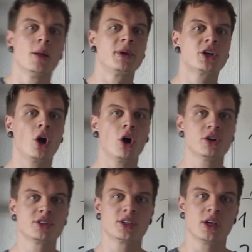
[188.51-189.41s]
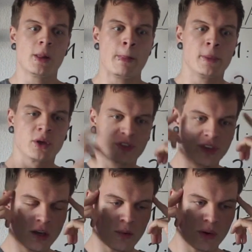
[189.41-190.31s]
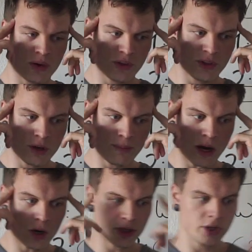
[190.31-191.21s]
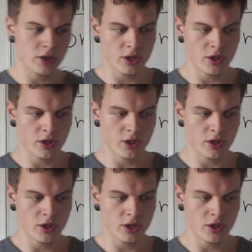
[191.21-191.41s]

Because when you think about